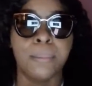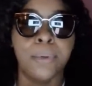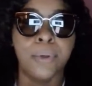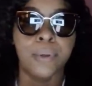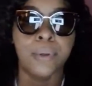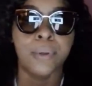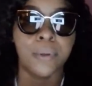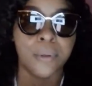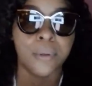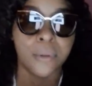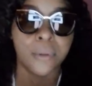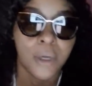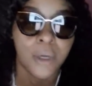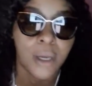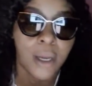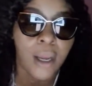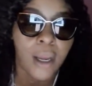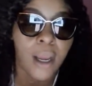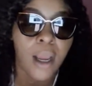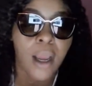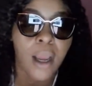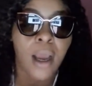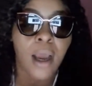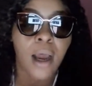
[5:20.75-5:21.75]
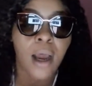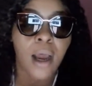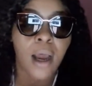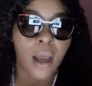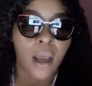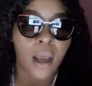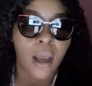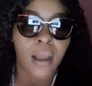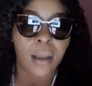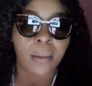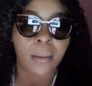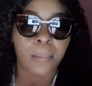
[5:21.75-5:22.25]
But it's some
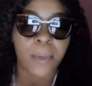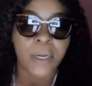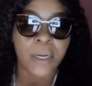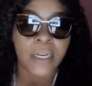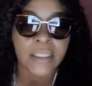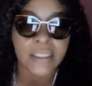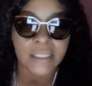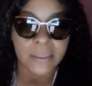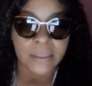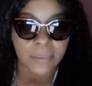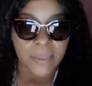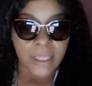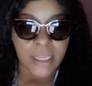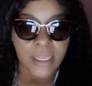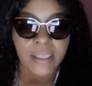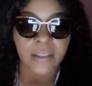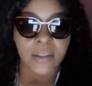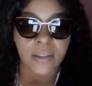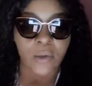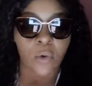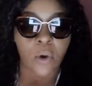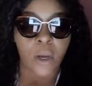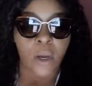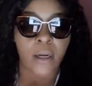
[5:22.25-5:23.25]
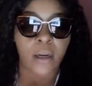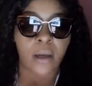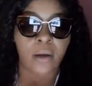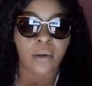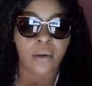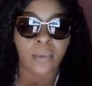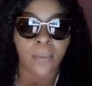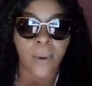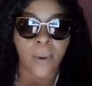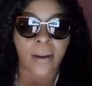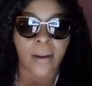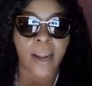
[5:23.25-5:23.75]
things going on around here I just need to
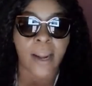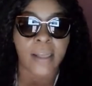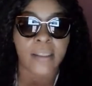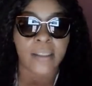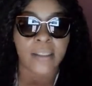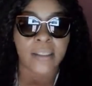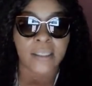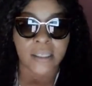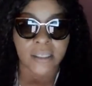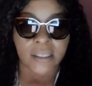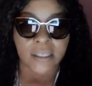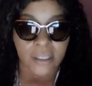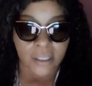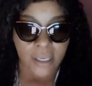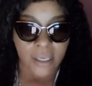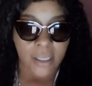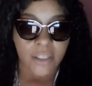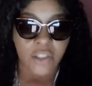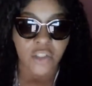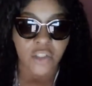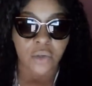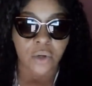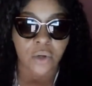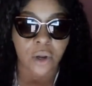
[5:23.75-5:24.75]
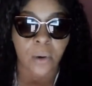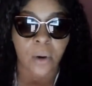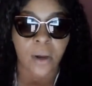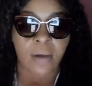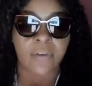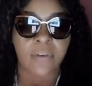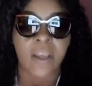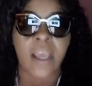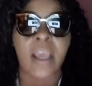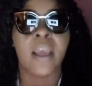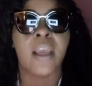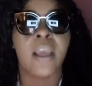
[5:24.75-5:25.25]
let you know of. QB
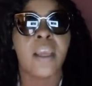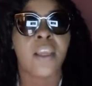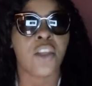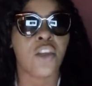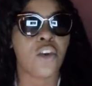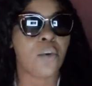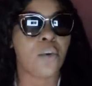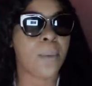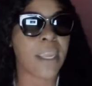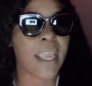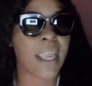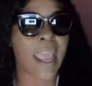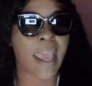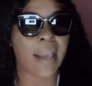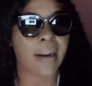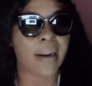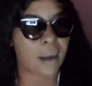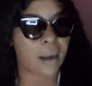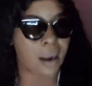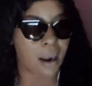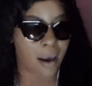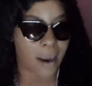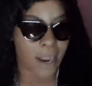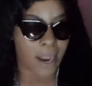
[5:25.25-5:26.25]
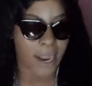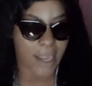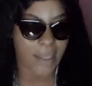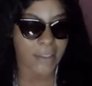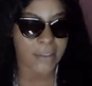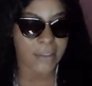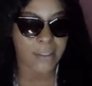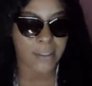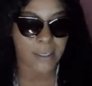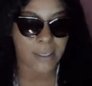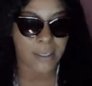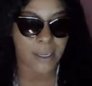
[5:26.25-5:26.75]
had a car accident.
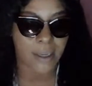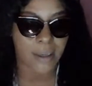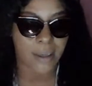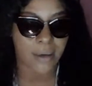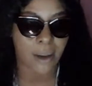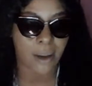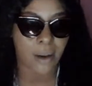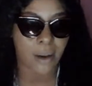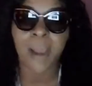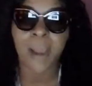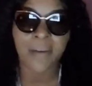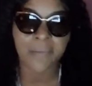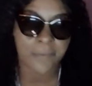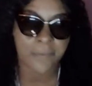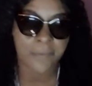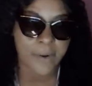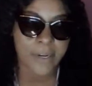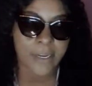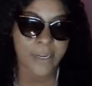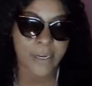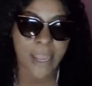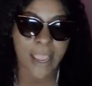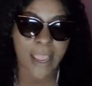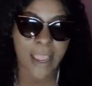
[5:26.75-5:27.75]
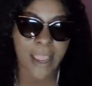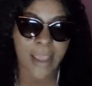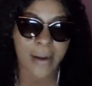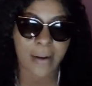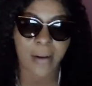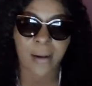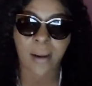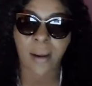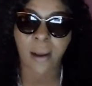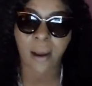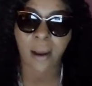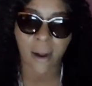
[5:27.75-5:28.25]
Okay. My friend had
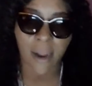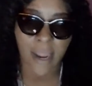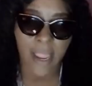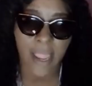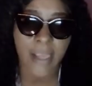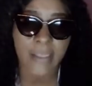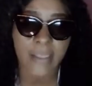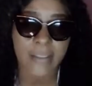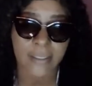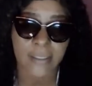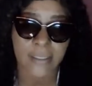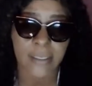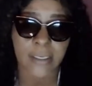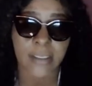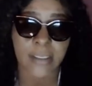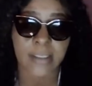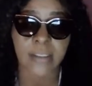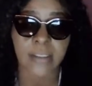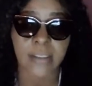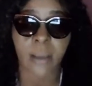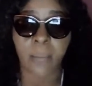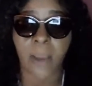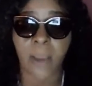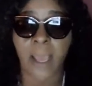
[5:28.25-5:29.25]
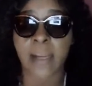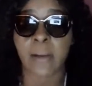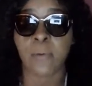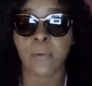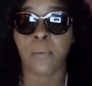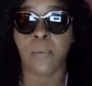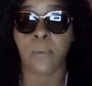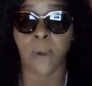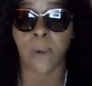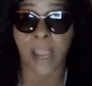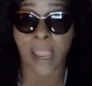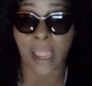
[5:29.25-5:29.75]
a car accident. Somebody
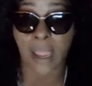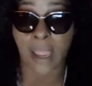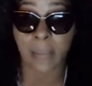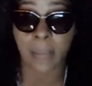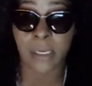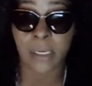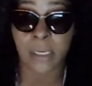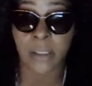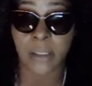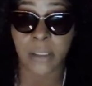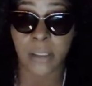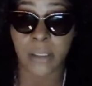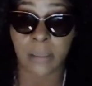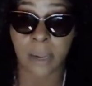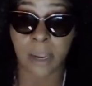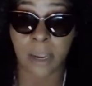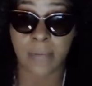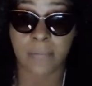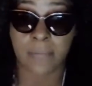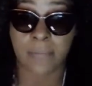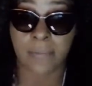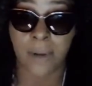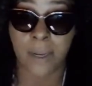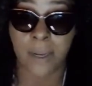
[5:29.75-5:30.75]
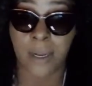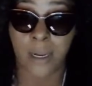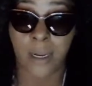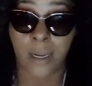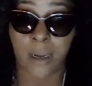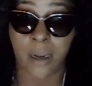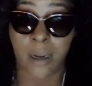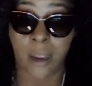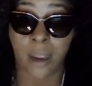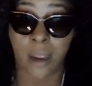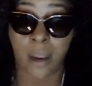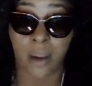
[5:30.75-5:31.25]
rammed into my
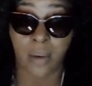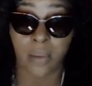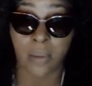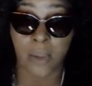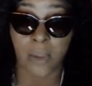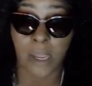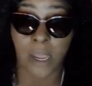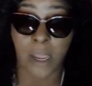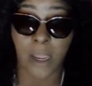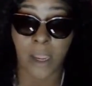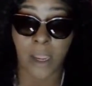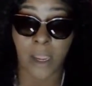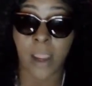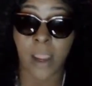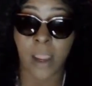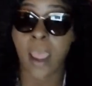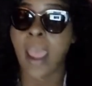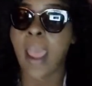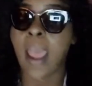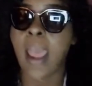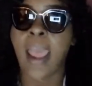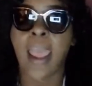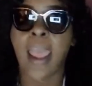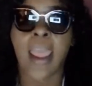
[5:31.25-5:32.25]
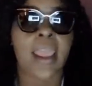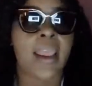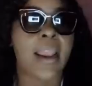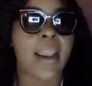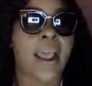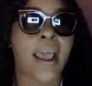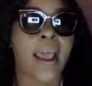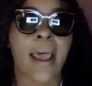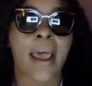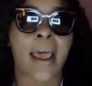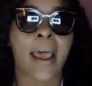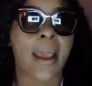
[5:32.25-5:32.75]
friend. Okay. And
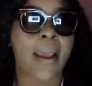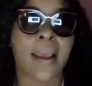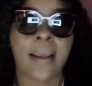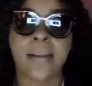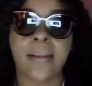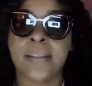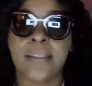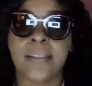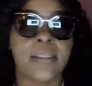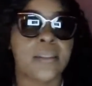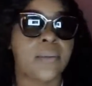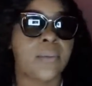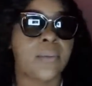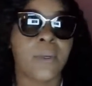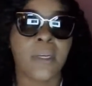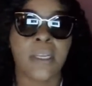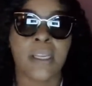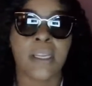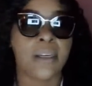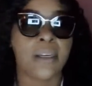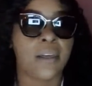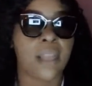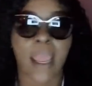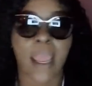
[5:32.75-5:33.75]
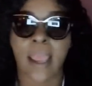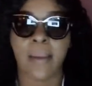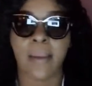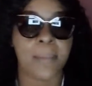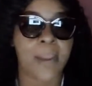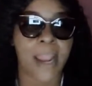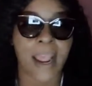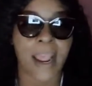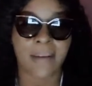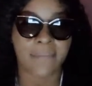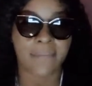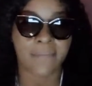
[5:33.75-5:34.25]
I just really am
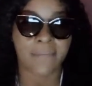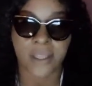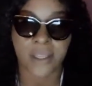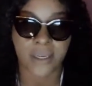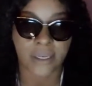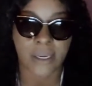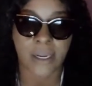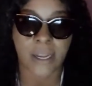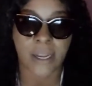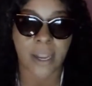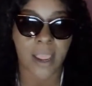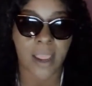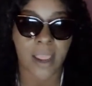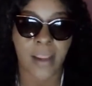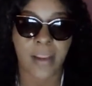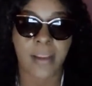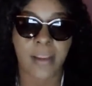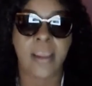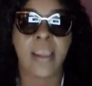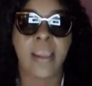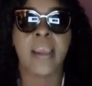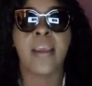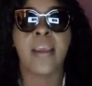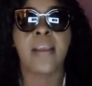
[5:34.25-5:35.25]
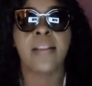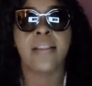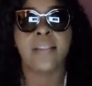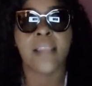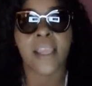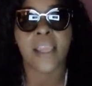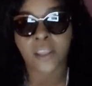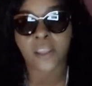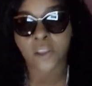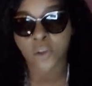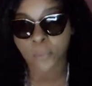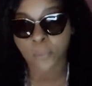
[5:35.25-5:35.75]
not feeling that.
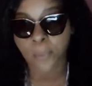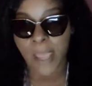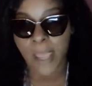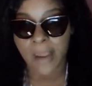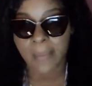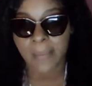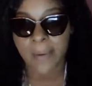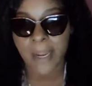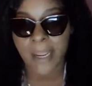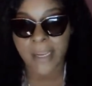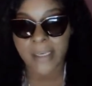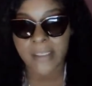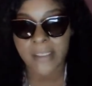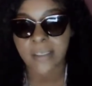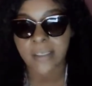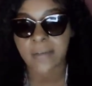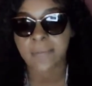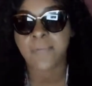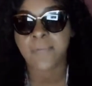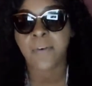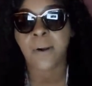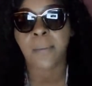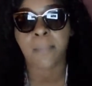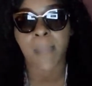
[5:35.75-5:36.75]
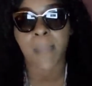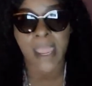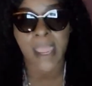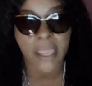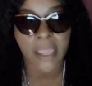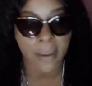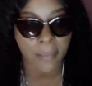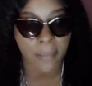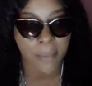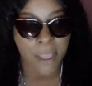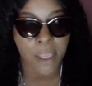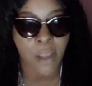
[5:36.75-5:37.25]
Thank you, Babe Nation, for
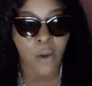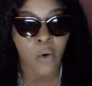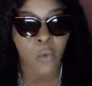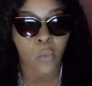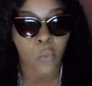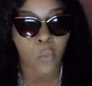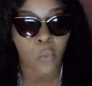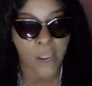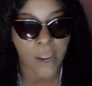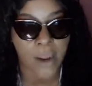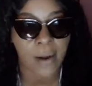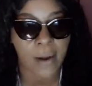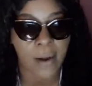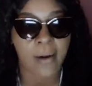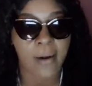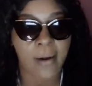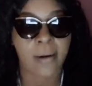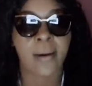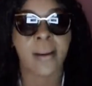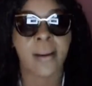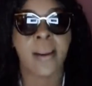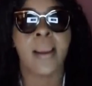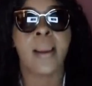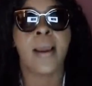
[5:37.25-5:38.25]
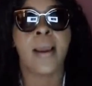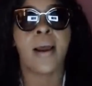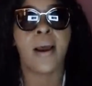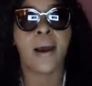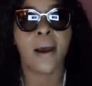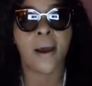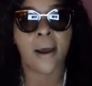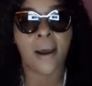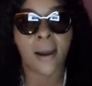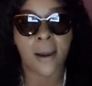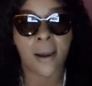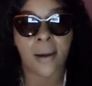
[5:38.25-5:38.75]
making me aware.
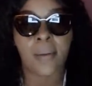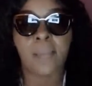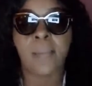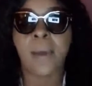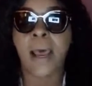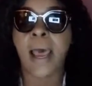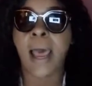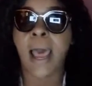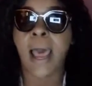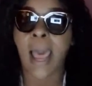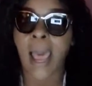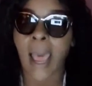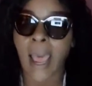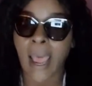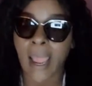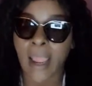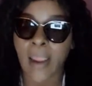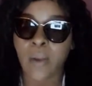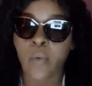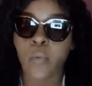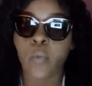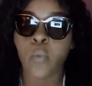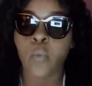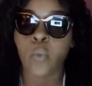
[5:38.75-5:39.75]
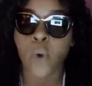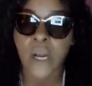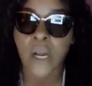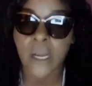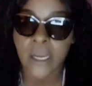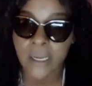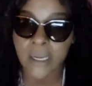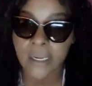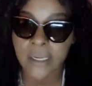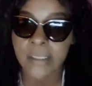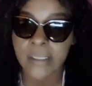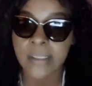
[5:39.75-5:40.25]
I
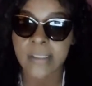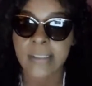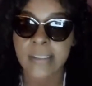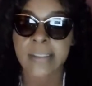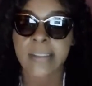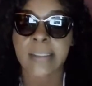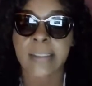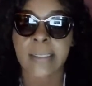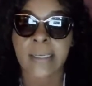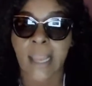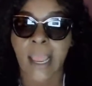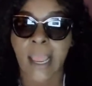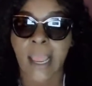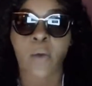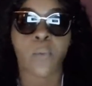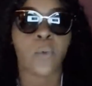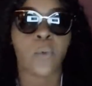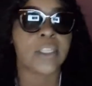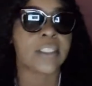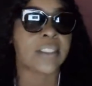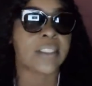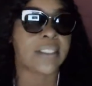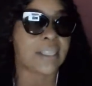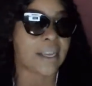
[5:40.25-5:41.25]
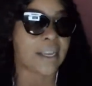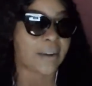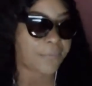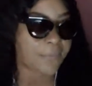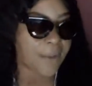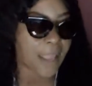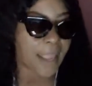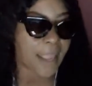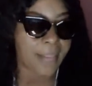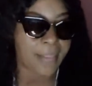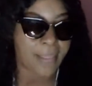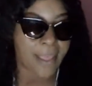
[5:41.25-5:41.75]
was like, when stuff
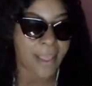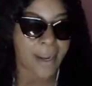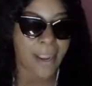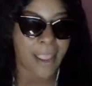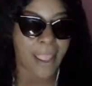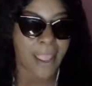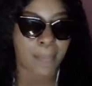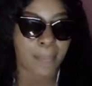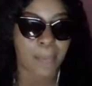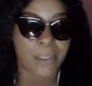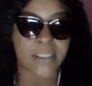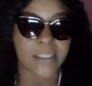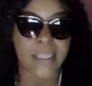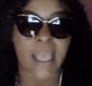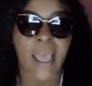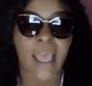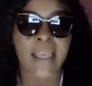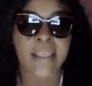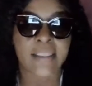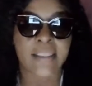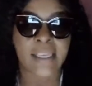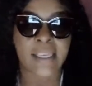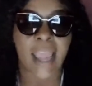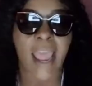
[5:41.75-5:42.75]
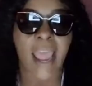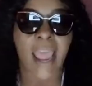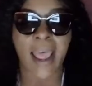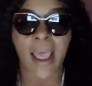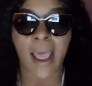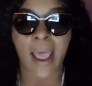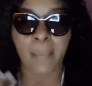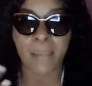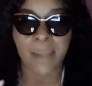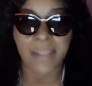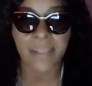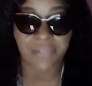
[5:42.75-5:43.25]
like that happens, see,
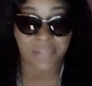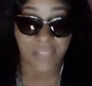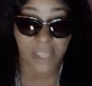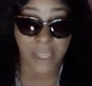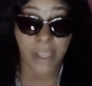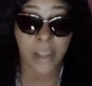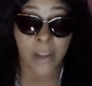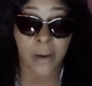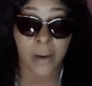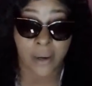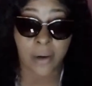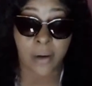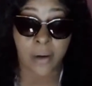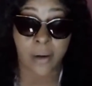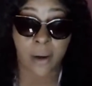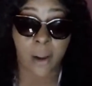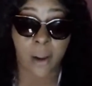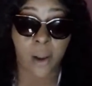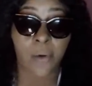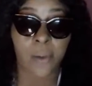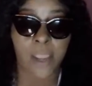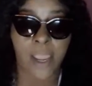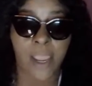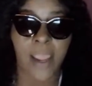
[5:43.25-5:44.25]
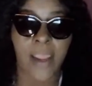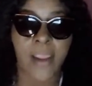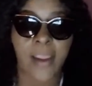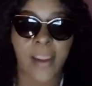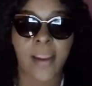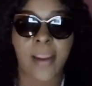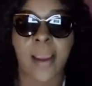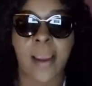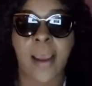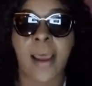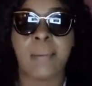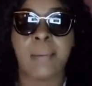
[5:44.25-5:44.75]
I'm a thinker. Okay.
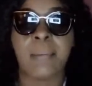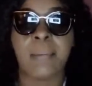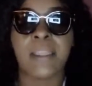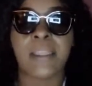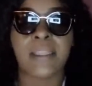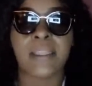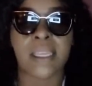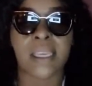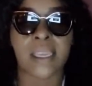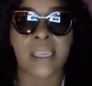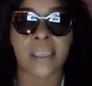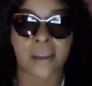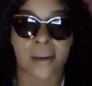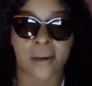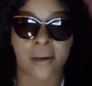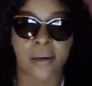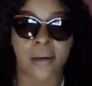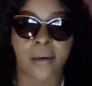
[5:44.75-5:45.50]
I'm a thinker.